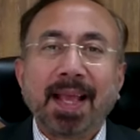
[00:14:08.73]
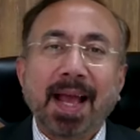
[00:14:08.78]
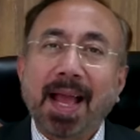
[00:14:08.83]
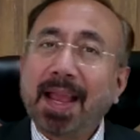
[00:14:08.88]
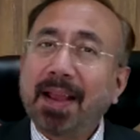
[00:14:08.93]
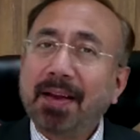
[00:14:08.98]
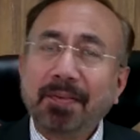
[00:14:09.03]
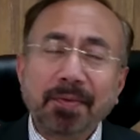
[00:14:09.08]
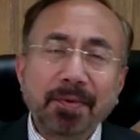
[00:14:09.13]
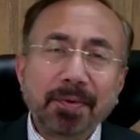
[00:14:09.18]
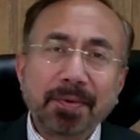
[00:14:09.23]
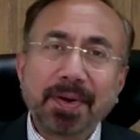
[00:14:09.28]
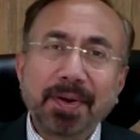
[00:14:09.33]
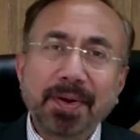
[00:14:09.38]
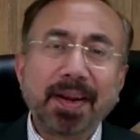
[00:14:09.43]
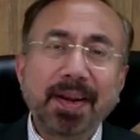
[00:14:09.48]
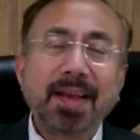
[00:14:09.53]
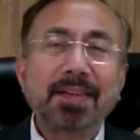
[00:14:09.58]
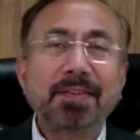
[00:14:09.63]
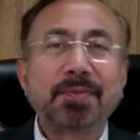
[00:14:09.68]
I have
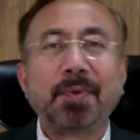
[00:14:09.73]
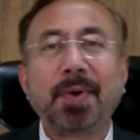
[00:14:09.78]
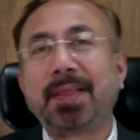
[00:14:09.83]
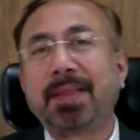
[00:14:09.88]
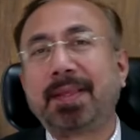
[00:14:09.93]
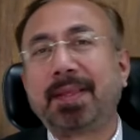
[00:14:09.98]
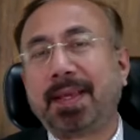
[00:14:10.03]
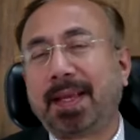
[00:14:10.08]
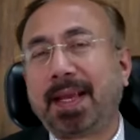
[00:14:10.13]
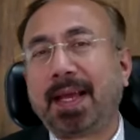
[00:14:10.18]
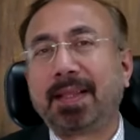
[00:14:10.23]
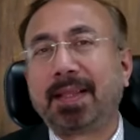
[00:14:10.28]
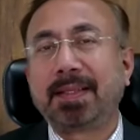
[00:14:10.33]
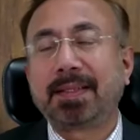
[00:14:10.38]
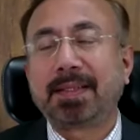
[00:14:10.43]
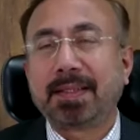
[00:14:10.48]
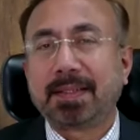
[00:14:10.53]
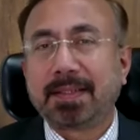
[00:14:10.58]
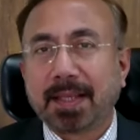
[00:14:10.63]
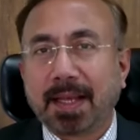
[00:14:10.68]
realized one thing, and this
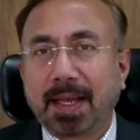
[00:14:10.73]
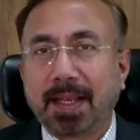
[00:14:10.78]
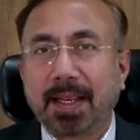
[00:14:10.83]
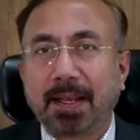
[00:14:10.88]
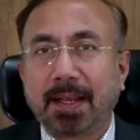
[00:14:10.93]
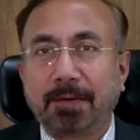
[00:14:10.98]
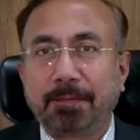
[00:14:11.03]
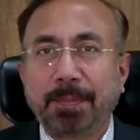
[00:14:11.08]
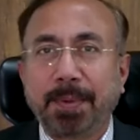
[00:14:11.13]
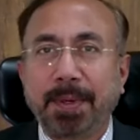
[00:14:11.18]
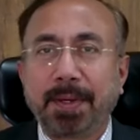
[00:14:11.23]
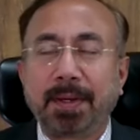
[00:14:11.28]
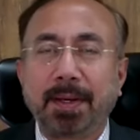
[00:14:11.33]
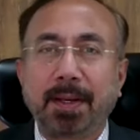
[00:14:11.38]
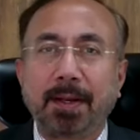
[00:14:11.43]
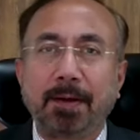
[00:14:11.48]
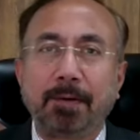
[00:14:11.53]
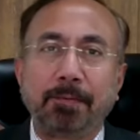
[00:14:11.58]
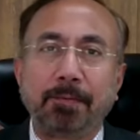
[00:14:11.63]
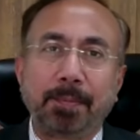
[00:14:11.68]
is I have been
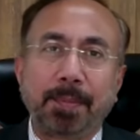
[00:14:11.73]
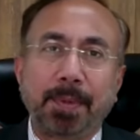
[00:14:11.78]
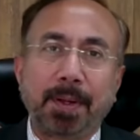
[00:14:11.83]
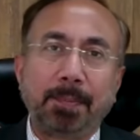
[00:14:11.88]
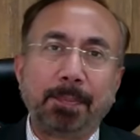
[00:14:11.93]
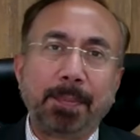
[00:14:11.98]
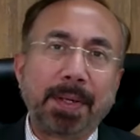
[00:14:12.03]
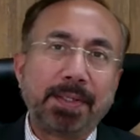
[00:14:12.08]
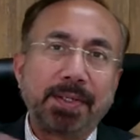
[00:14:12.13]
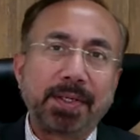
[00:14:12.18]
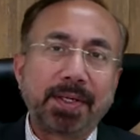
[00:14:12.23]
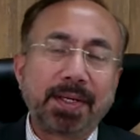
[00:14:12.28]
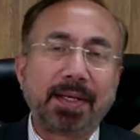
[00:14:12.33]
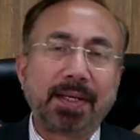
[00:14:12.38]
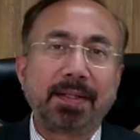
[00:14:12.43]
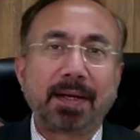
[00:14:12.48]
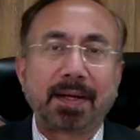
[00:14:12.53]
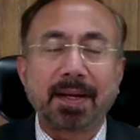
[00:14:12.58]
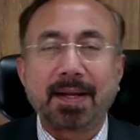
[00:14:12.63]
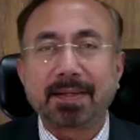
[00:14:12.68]
uh, mentioning in
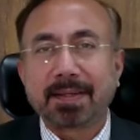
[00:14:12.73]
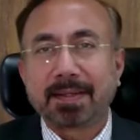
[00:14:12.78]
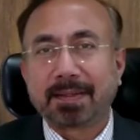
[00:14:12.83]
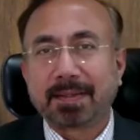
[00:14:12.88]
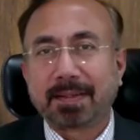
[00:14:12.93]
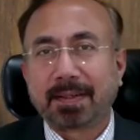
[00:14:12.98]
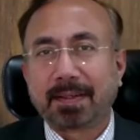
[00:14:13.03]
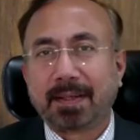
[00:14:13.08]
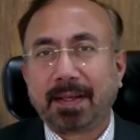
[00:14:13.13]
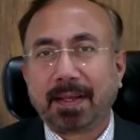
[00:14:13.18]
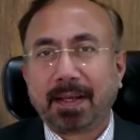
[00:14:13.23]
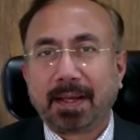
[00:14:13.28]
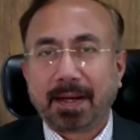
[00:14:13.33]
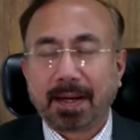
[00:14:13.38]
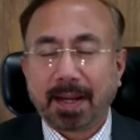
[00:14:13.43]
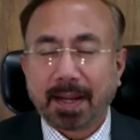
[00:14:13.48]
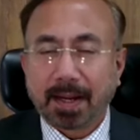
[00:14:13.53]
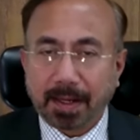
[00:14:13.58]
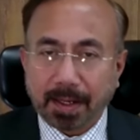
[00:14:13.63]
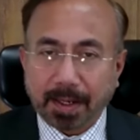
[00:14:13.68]
the classes
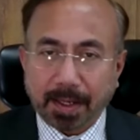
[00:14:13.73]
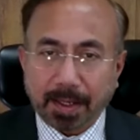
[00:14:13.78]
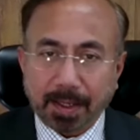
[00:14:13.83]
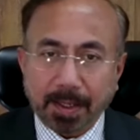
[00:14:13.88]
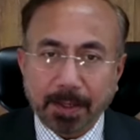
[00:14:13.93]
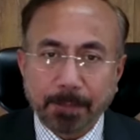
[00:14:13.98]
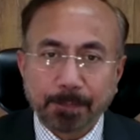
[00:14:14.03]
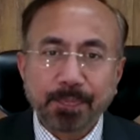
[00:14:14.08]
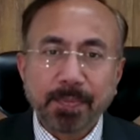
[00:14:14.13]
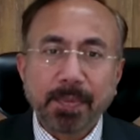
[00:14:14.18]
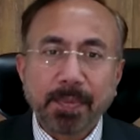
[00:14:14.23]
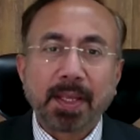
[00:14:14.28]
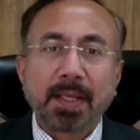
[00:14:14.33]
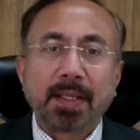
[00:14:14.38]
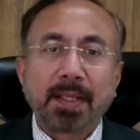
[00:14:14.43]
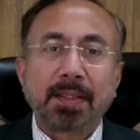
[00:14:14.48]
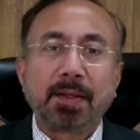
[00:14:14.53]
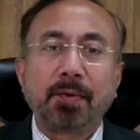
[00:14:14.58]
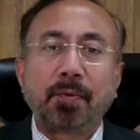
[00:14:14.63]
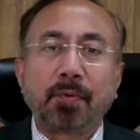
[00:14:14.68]
regularly,
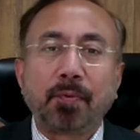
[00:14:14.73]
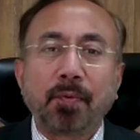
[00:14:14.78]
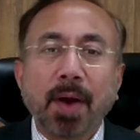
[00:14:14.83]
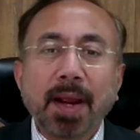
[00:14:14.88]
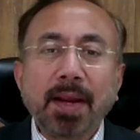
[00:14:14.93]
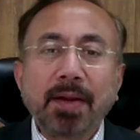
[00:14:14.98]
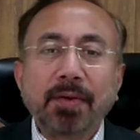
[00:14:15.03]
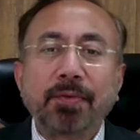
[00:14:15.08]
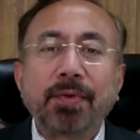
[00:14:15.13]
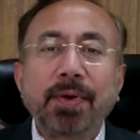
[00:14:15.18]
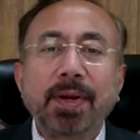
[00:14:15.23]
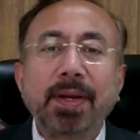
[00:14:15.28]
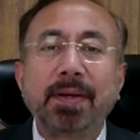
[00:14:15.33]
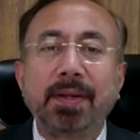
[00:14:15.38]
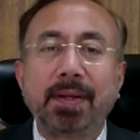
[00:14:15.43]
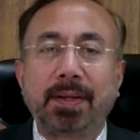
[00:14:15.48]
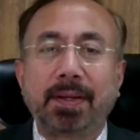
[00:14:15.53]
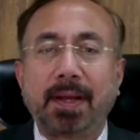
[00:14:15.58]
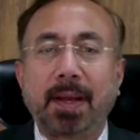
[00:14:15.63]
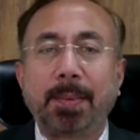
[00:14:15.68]
the wide
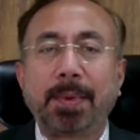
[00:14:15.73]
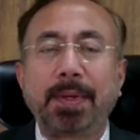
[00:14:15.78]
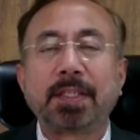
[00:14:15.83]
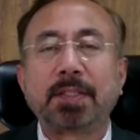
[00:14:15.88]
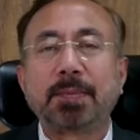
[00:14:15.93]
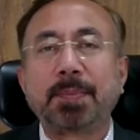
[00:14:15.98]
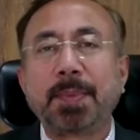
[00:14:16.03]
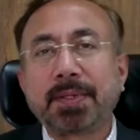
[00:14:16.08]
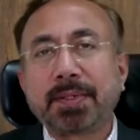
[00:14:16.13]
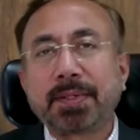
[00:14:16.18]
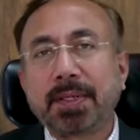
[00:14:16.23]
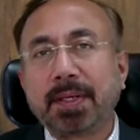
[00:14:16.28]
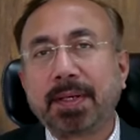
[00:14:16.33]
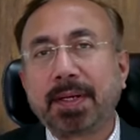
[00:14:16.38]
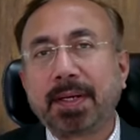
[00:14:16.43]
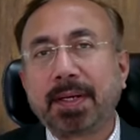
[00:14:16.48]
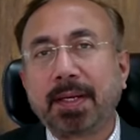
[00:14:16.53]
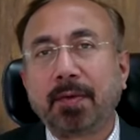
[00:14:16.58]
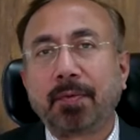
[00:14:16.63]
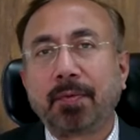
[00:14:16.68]
reading, I mean, especially
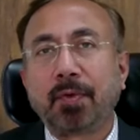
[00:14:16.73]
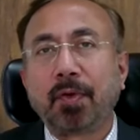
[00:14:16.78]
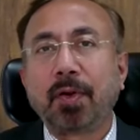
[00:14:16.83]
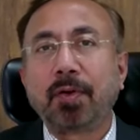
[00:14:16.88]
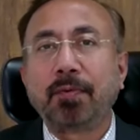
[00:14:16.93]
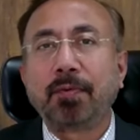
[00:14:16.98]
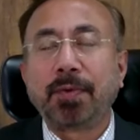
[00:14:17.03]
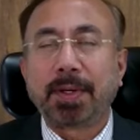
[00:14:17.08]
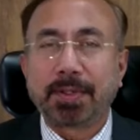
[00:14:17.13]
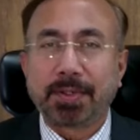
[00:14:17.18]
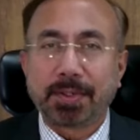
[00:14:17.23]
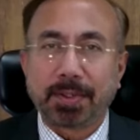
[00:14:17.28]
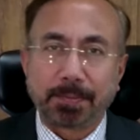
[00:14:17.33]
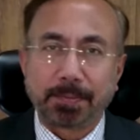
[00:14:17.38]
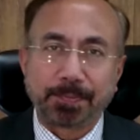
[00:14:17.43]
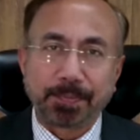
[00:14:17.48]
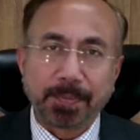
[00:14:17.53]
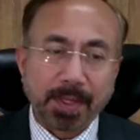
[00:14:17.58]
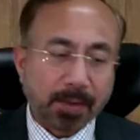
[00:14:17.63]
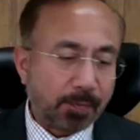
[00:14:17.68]
reading of nonfiction,
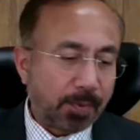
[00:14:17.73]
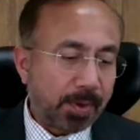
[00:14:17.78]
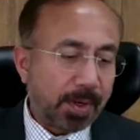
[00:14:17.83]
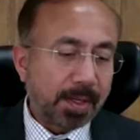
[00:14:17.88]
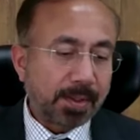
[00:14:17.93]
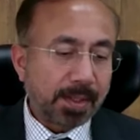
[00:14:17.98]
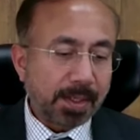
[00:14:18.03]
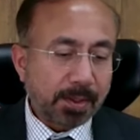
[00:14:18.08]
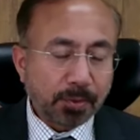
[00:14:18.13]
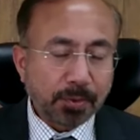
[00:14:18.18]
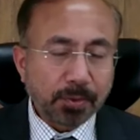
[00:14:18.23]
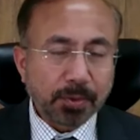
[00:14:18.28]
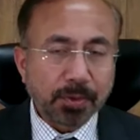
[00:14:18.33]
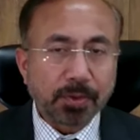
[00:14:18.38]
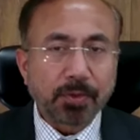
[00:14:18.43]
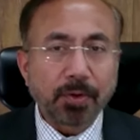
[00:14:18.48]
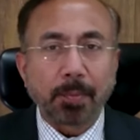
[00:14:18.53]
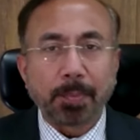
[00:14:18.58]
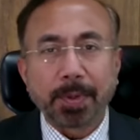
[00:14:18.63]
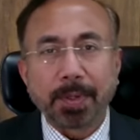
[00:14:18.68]
when I take you to the
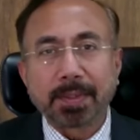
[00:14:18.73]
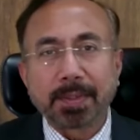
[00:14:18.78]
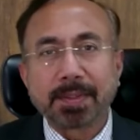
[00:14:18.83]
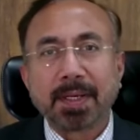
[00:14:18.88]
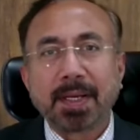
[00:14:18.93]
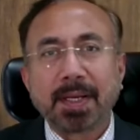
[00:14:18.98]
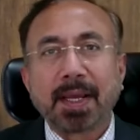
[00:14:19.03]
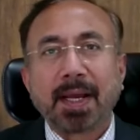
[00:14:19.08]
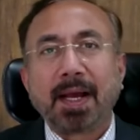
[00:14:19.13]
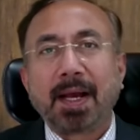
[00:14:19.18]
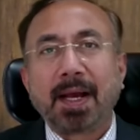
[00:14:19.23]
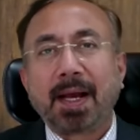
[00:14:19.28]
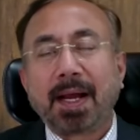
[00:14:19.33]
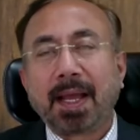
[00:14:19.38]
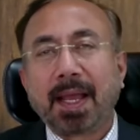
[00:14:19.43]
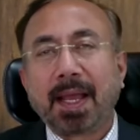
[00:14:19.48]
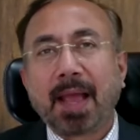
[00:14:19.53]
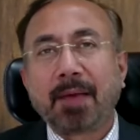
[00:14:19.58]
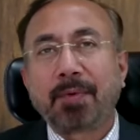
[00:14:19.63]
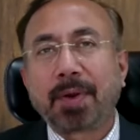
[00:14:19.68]
topics,
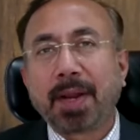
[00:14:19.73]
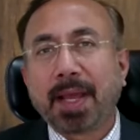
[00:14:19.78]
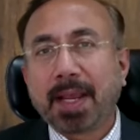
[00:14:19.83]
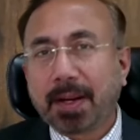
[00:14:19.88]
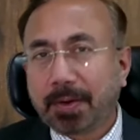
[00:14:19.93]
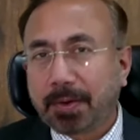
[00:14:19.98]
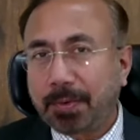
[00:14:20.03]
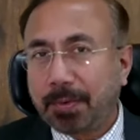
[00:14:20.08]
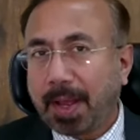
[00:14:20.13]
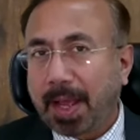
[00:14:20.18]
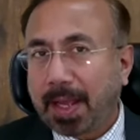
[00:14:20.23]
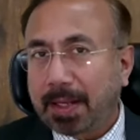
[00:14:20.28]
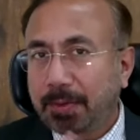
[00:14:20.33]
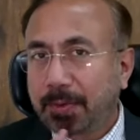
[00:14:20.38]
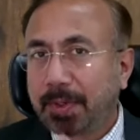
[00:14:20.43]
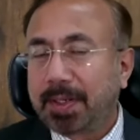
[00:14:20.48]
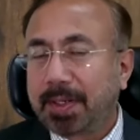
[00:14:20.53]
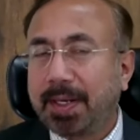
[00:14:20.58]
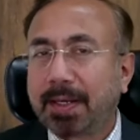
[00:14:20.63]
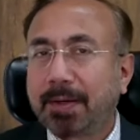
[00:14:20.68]
I, I would like you to
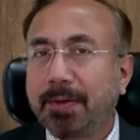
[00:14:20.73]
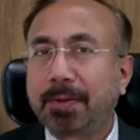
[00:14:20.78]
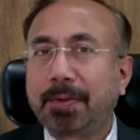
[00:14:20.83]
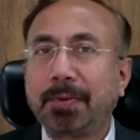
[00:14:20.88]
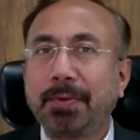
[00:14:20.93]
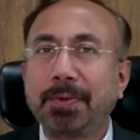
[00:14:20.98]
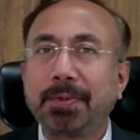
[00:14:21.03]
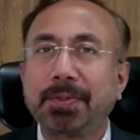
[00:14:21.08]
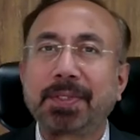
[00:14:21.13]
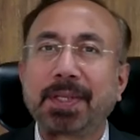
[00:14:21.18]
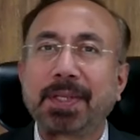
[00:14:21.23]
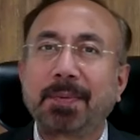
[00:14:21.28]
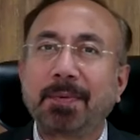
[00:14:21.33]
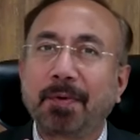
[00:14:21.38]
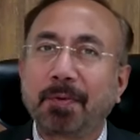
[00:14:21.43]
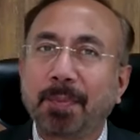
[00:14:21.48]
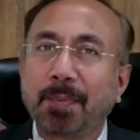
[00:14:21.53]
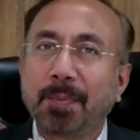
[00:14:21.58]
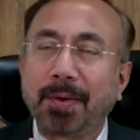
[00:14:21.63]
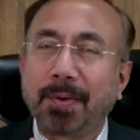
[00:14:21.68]
actually take you through some
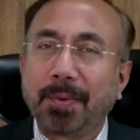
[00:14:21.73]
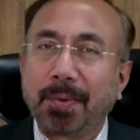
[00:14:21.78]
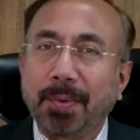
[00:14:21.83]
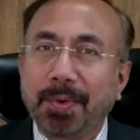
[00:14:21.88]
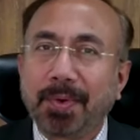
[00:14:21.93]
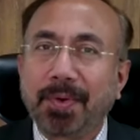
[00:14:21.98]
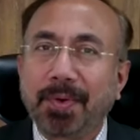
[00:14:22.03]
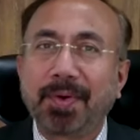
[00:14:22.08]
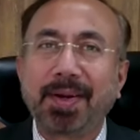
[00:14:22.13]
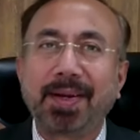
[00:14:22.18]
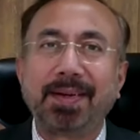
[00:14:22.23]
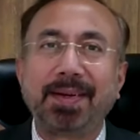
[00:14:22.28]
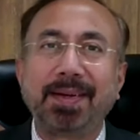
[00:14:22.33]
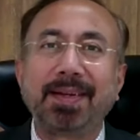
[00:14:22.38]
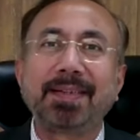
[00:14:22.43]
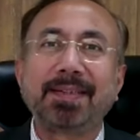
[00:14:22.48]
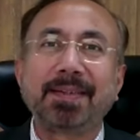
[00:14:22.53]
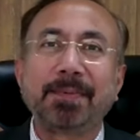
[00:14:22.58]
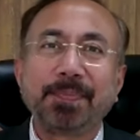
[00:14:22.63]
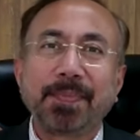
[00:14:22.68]
of my own
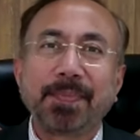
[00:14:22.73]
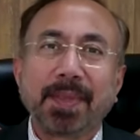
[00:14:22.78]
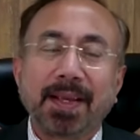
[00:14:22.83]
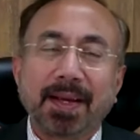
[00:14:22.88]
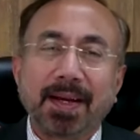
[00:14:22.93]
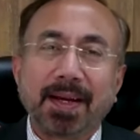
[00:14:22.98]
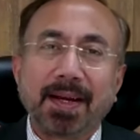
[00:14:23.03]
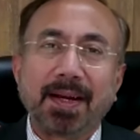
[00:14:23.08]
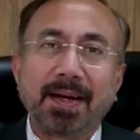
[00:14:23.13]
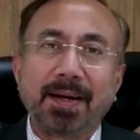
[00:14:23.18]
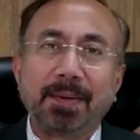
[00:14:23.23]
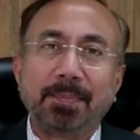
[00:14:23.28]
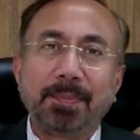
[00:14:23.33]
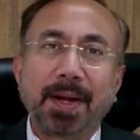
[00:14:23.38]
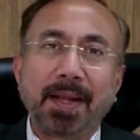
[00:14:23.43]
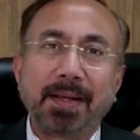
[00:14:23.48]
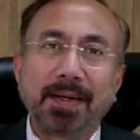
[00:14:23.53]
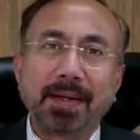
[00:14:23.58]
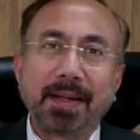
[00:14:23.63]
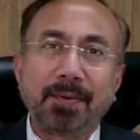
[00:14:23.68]
readings uh,
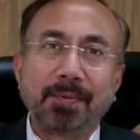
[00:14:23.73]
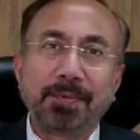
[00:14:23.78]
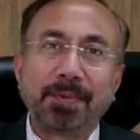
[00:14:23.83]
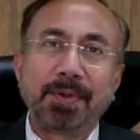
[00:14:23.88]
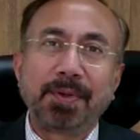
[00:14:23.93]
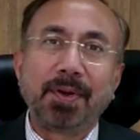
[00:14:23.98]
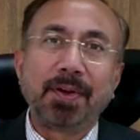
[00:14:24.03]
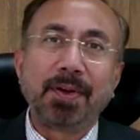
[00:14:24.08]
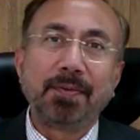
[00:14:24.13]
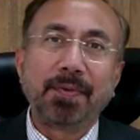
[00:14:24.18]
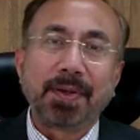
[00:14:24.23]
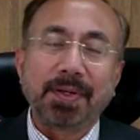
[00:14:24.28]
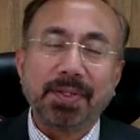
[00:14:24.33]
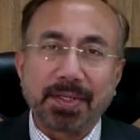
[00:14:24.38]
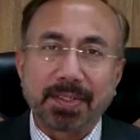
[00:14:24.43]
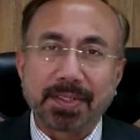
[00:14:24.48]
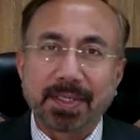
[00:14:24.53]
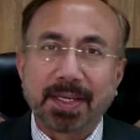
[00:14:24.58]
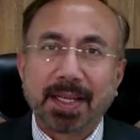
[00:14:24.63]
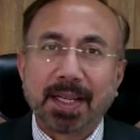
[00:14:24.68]
and of the
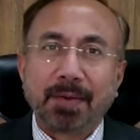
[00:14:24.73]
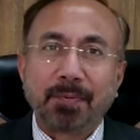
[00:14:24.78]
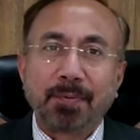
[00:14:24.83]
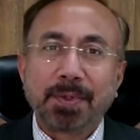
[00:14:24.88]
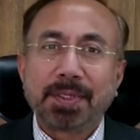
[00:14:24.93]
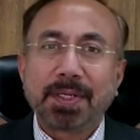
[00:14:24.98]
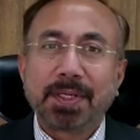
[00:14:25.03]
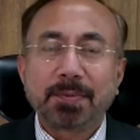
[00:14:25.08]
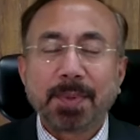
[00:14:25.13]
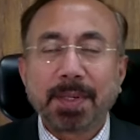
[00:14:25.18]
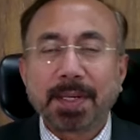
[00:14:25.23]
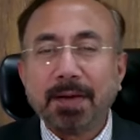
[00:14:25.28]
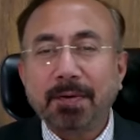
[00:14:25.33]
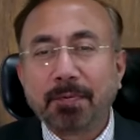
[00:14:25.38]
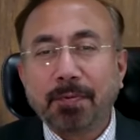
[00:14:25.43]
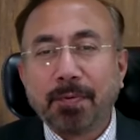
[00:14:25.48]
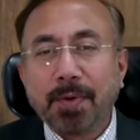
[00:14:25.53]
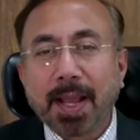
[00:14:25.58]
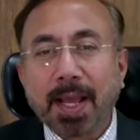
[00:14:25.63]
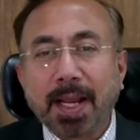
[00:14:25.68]
non-fictions, which has
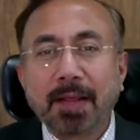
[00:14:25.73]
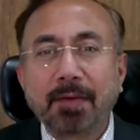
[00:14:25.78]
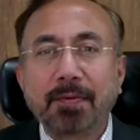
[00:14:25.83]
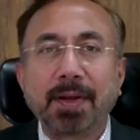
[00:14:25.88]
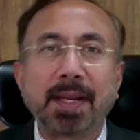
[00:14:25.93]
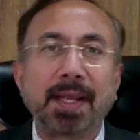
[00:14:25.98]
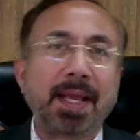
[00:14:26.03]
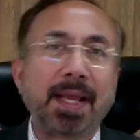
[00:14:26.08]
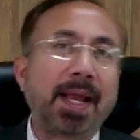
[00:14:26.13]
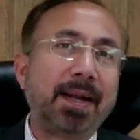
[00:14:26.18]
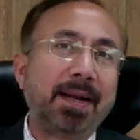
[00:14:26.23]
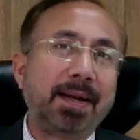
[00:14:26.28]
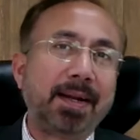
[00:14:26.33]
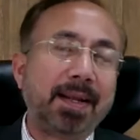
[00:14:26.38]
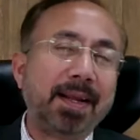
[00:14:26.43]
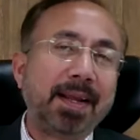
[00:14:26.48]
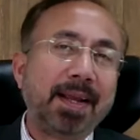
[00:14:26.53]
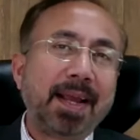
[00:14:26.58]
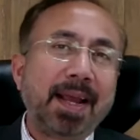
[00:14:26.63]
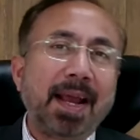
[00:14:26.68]
become very, very
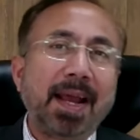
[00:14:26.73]
handy.